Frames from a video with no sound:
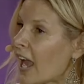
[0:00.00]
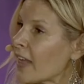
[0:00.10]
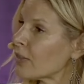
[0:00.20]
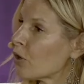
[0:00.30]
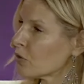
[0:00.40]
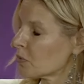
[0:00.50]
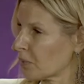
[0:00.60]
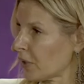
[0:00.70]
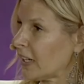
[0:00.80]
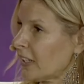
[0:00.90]
And those
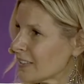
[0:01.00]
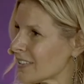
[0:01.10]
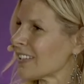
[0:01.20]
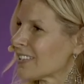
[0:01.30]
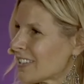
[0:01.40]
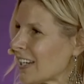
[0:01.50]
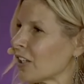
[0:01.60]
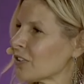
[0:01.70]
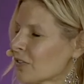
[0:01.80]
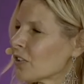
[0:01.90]
brands that
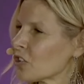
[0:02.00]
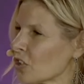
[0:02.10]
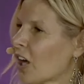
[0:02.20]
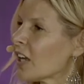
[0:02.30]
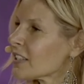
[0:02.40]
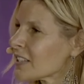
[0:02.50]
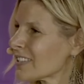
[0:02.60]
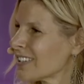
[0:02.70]
stand for trust,